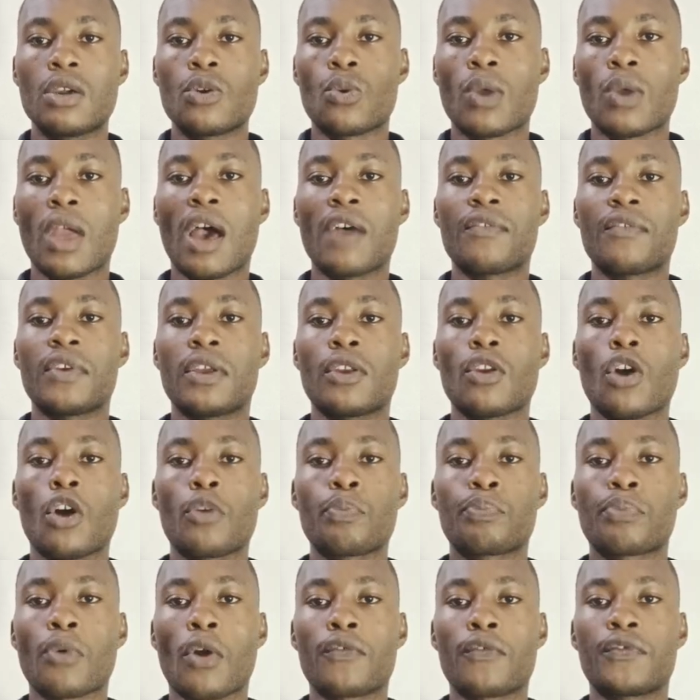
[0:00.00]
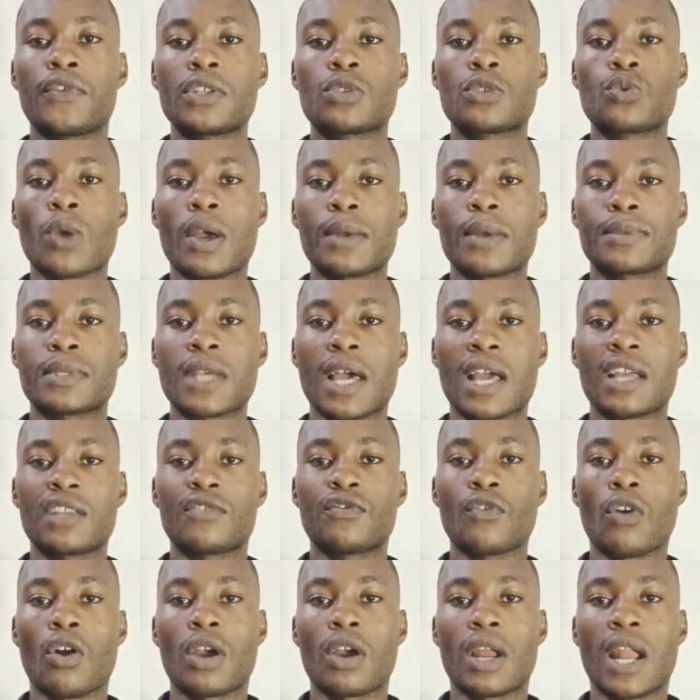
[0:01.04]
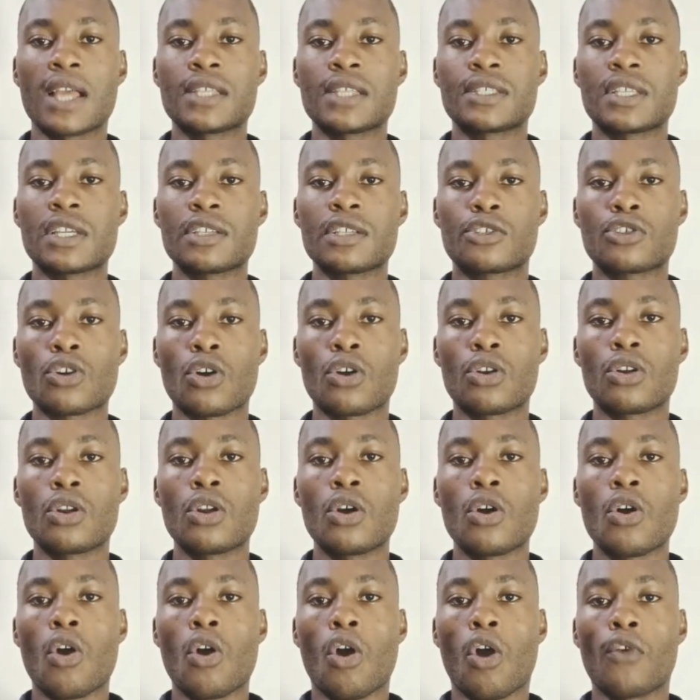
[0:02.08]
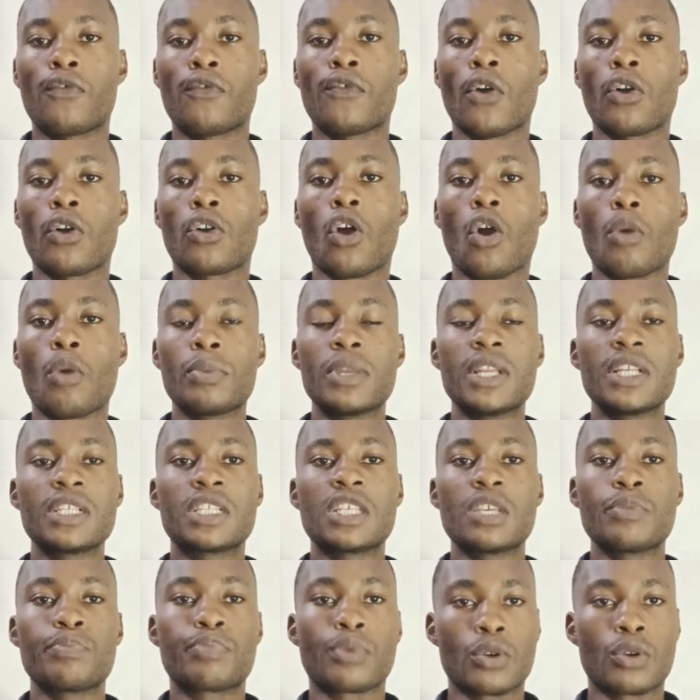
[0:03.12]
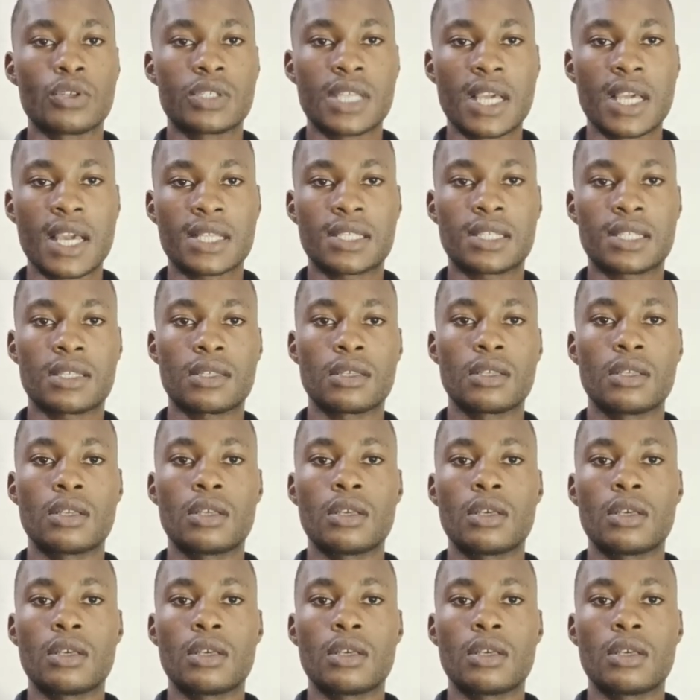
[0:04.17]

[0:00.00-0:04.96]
We have a non-profit website for organization or for community projects.